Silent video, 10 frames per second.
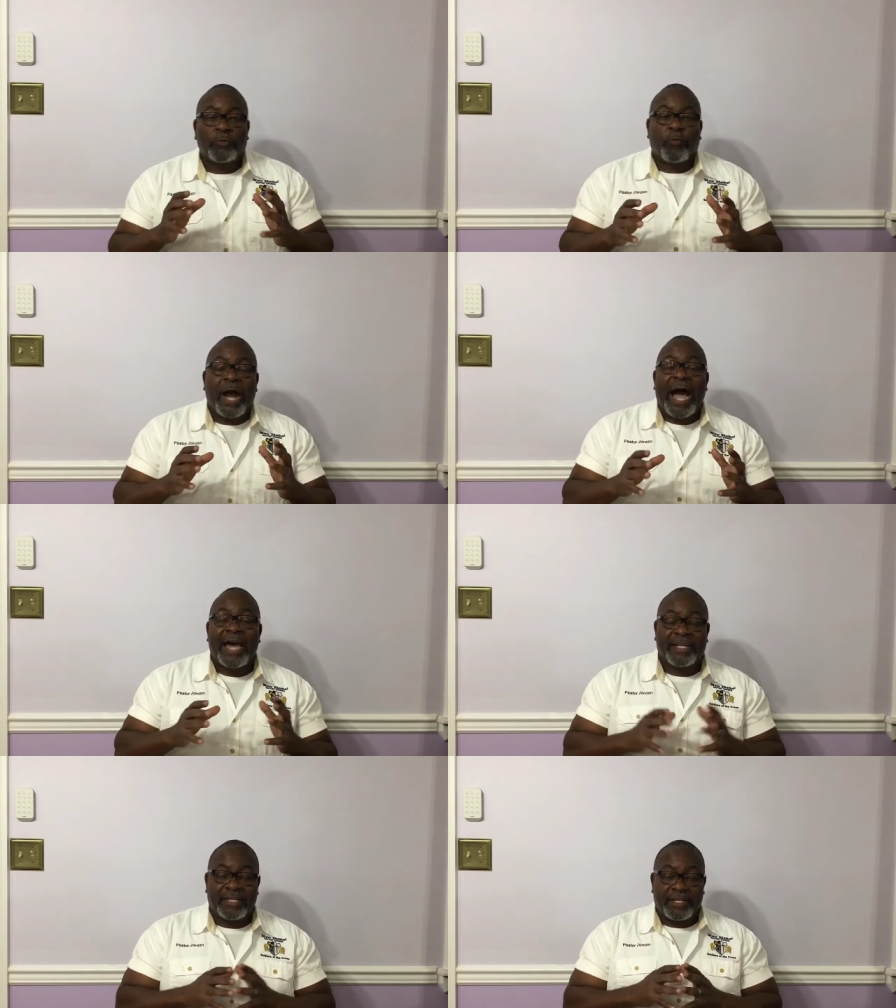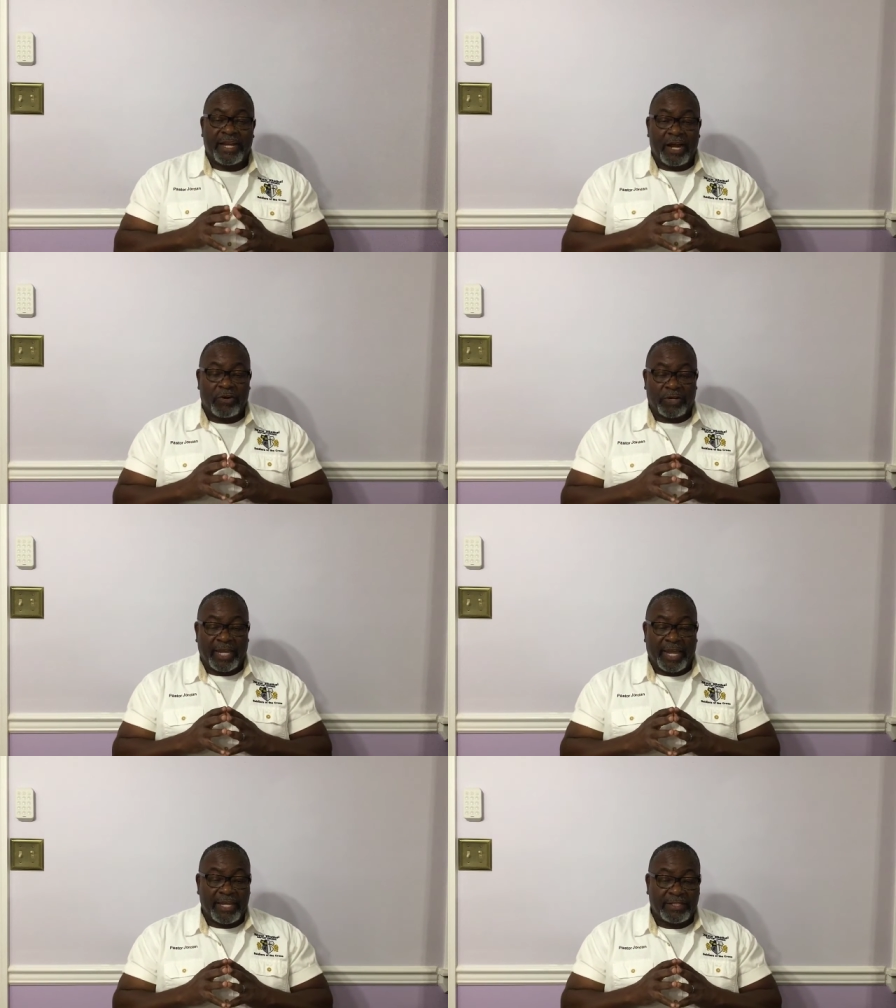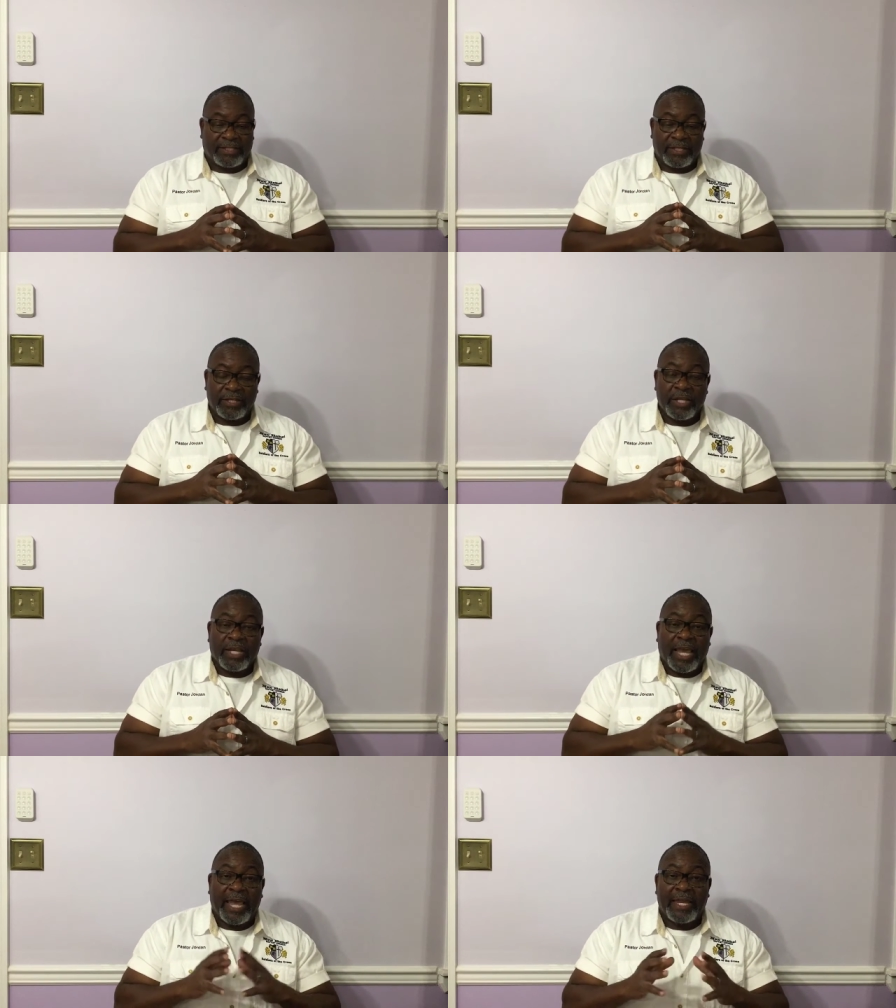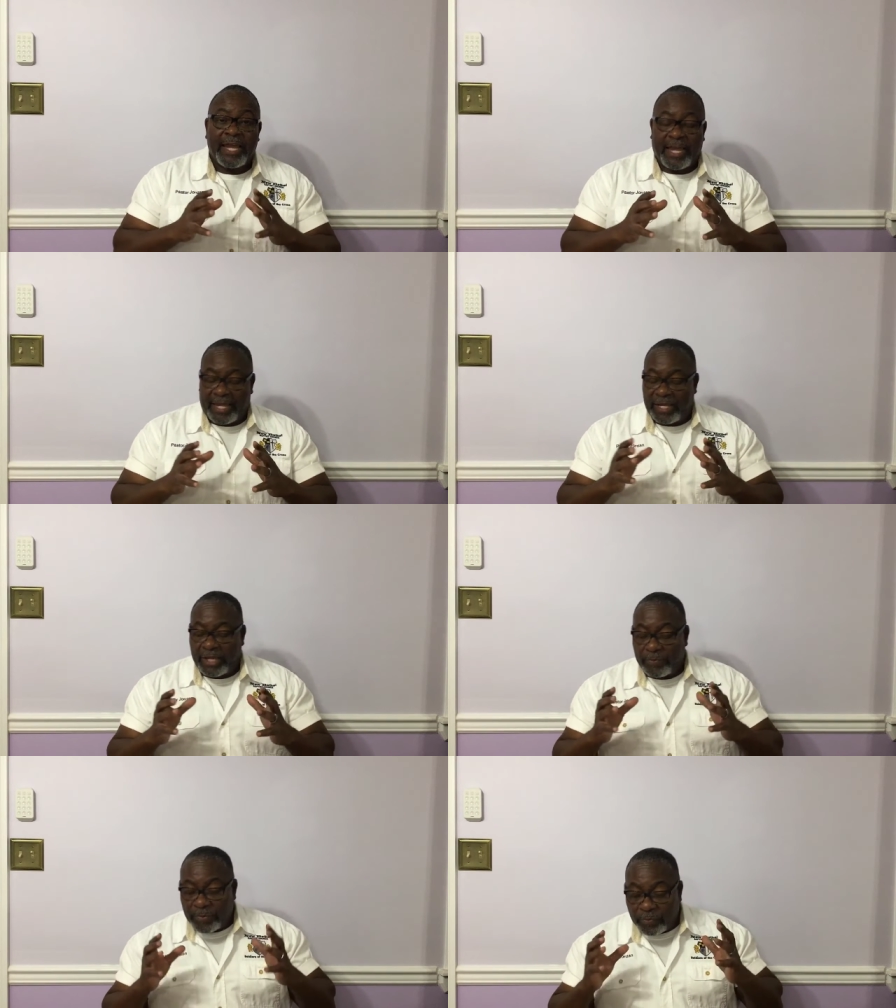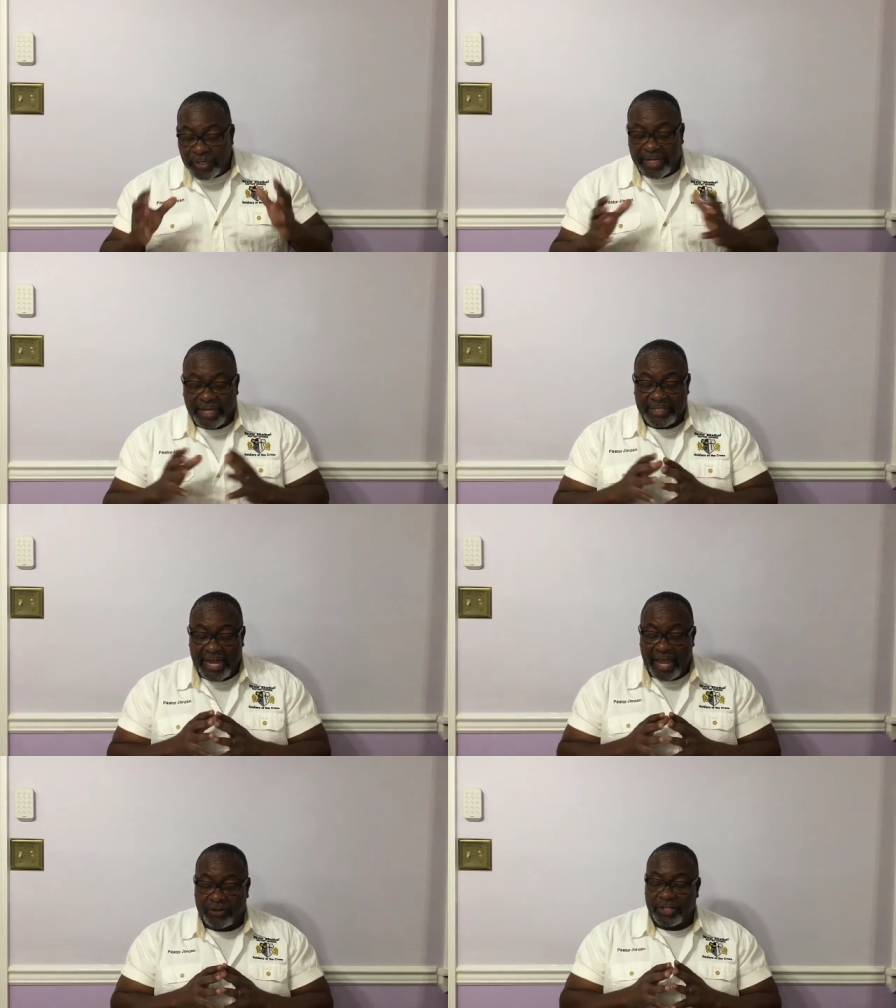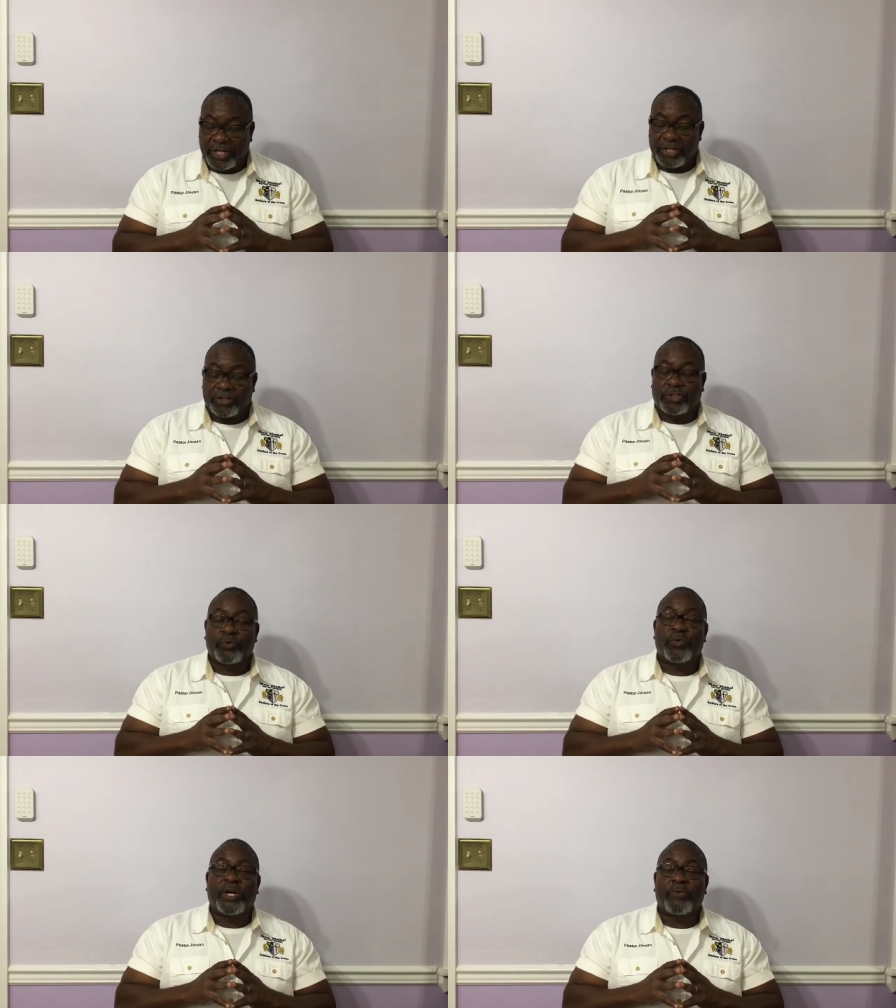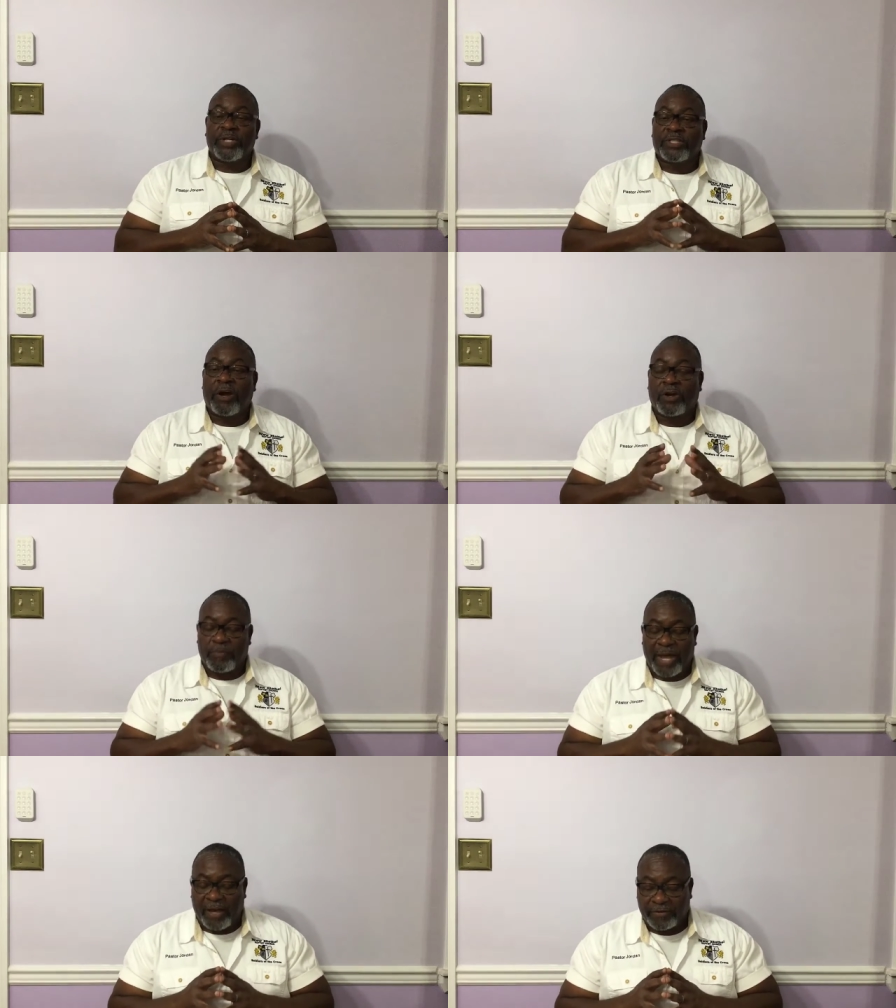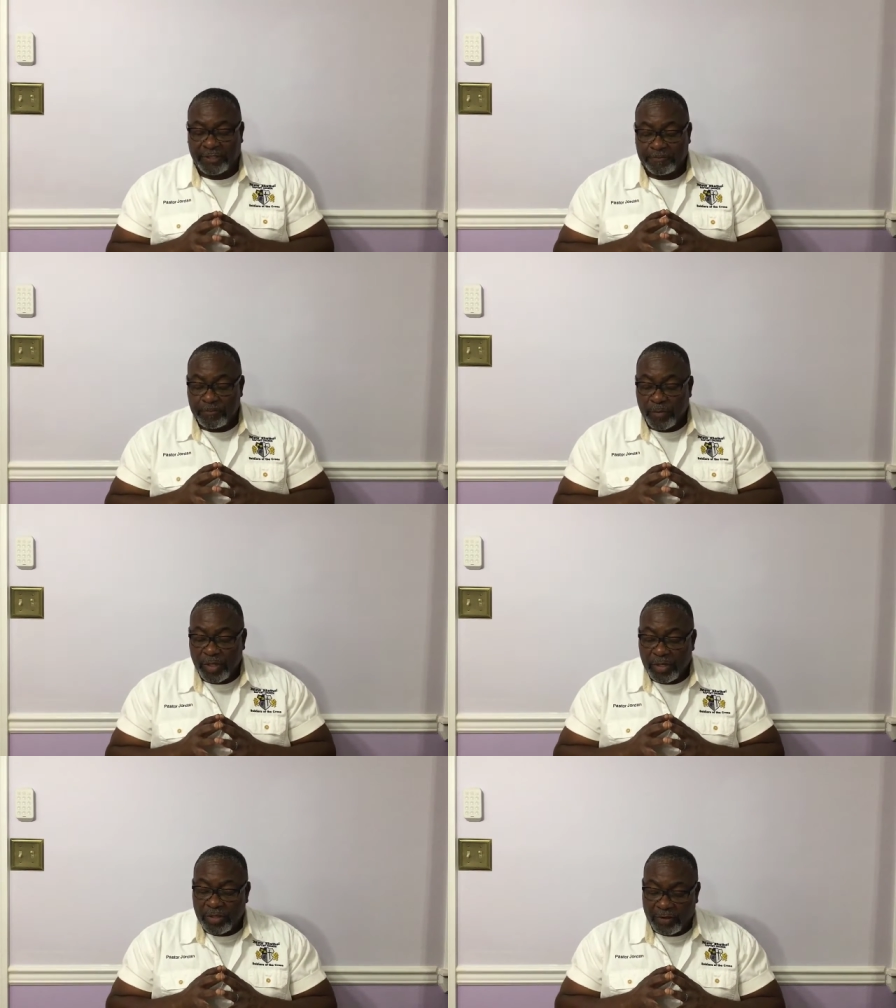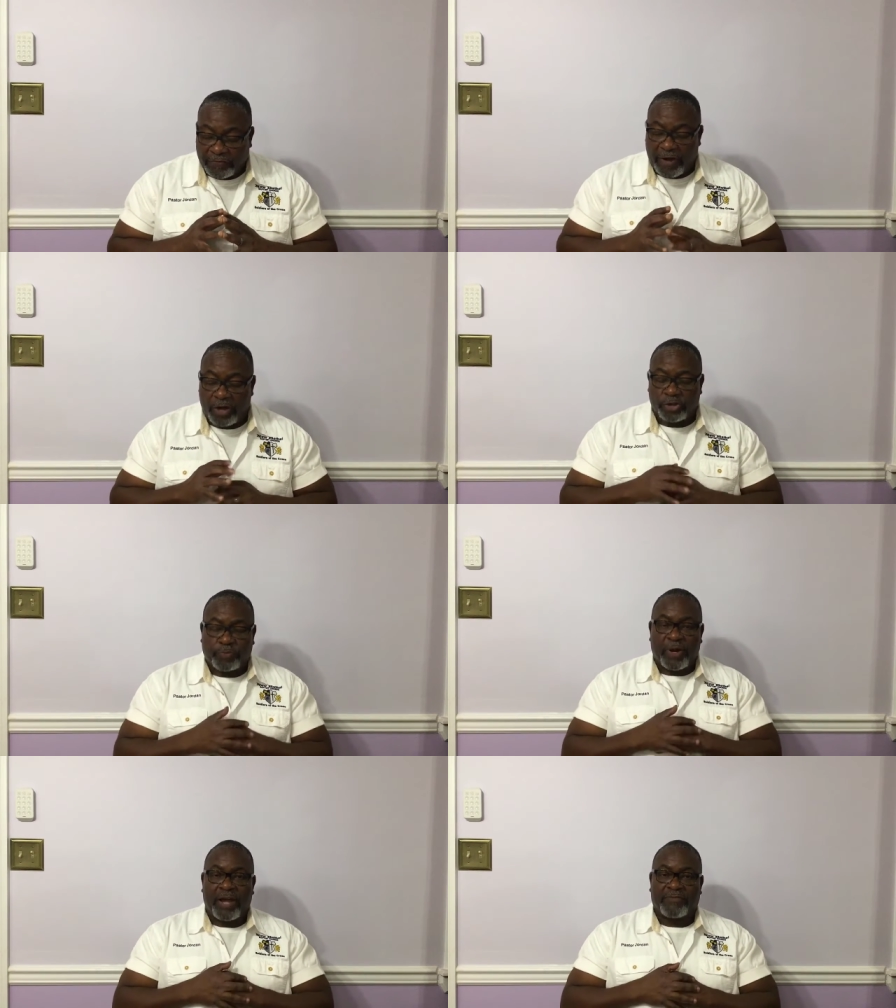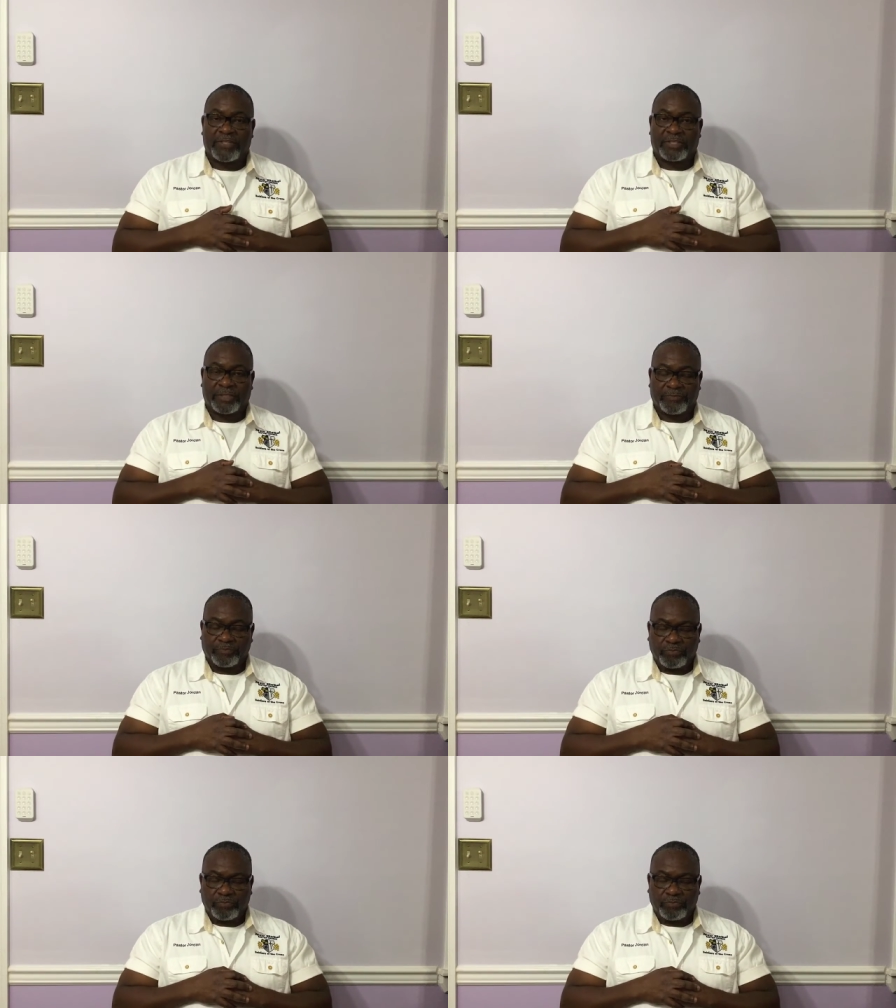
the wide and the narrow gates, and we get down here to where we talk about the false prophets,